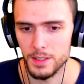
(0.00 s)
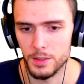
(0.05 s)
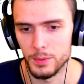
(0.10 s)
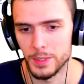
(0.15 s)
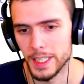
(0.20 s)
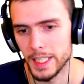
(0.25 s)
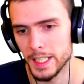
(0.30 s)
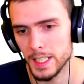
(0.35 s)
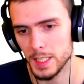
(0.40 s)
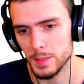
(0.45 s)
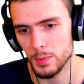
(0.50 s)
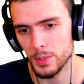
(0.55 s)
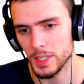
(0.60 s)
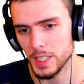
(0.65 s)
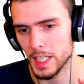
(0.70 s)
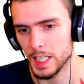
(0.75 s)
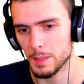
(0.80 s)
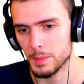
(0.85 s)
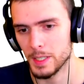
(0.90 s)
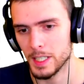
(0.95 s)
We need to spawn the
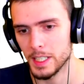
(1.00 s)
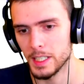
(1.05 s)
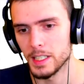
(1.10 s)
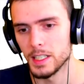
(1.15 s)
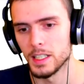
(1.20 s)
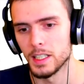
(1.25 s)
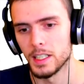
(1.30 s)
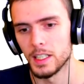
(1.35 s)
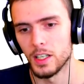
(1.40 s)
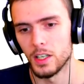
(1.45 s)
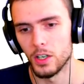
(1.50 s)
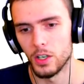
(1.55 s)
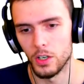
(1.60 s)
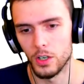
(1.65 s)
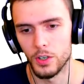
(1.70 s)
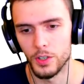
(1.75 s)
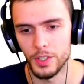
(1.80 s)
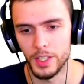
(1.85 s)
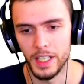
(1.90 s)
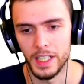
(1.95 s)
enemy
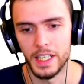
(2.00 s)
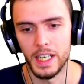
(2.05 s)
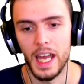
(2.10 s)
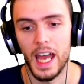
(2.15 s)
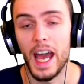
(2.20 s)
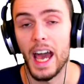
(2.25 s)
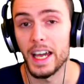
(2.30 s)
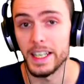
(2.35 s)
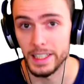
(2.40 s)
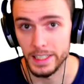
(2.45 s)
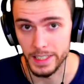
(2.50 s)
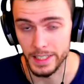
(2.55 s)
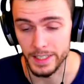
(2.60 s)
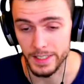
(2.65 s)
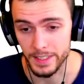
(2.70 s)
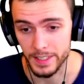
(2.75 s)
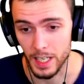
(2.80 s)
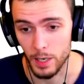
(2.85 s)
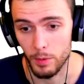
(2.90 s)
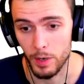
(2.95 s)
on an
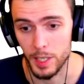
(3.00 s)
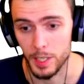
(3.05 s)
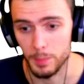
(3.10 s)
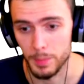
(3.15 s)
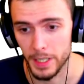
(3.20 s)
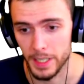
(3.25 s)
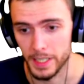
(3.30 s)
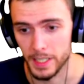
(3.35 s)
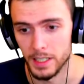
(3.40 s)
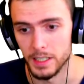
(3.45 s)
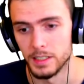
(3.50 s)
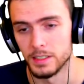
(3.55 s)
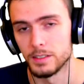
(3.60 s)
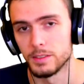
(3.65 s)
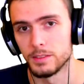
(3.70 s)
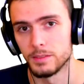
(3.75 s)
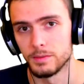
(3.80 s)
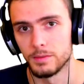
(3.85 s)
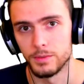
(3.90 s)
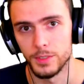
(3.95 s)
analyst around the player.
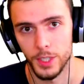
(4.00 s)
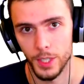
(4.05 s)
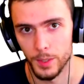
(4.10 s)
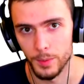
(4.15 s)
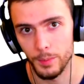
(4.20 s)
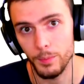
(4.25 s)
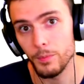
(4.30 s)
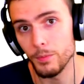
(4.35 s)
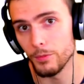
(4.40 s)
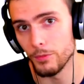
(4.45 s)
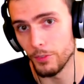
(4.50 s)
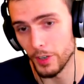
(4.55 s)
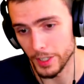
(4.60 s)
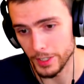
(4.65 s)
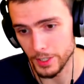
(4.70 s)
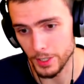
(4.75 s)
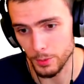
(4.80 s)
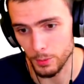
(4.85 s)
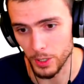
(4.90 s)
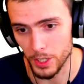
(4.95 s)
So fun
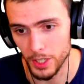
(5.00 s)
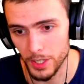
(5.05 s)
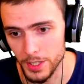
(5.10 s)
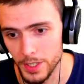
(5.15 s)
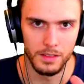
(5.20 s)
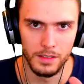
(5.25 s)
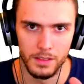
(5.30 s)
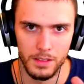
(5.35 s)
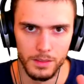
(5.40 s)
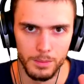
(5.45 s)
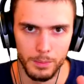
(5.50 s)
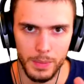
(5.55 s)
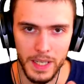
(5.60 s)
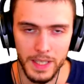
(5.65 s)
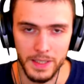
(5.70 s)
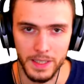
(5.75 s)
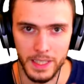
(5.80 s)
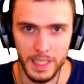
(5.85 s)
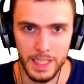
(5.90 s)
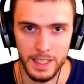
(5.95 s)
new word.
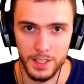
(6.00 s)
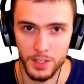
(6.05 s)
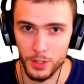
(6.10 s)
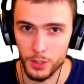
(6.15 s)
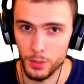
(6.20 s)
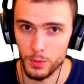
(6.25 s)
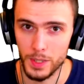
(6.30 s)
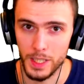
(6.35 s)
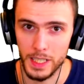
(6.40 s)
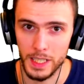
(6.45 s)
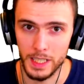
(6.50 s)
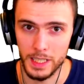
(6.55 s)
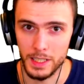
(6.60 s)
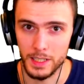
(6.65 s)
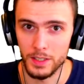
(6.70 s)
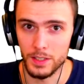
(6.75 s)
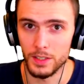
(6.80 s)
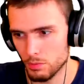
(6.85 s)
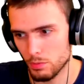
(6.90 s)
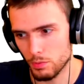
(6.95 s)
Basically, it's a 2D
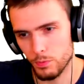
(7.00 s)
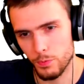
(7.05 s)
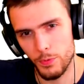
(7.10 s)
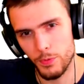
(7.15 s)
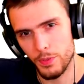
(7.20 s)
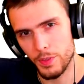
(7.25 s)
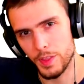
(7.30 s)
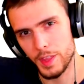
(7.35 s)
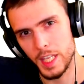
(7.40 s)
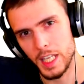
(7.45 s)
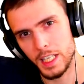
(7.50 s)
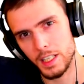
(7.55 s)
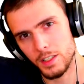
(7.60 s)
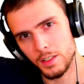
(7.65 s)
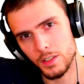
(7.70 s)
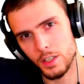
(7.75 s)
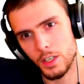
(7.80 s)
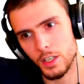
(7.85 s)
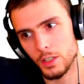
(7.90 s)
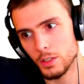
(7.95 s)
thick
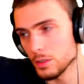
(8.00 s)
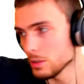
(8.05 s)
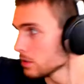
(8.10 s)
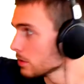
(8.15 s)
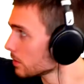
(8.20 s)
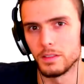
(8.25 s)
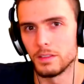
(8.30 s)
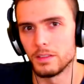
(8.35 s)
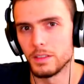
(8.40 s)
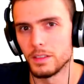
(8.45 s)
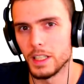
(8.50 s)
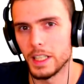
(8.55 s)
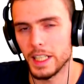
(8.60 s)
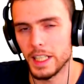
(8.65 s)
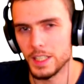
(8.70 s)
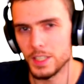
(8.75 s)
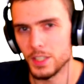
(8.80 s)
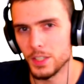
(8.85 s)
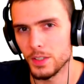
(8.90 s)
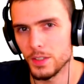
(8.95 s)
circle, I
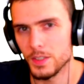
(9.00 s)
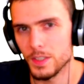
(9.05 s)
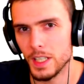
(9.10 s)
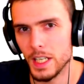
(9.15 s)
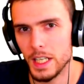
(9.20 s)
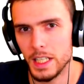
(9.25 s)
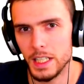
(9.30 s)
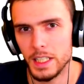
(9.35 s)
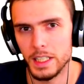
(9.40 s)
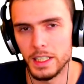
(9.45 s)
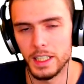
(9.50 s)
guess you could say.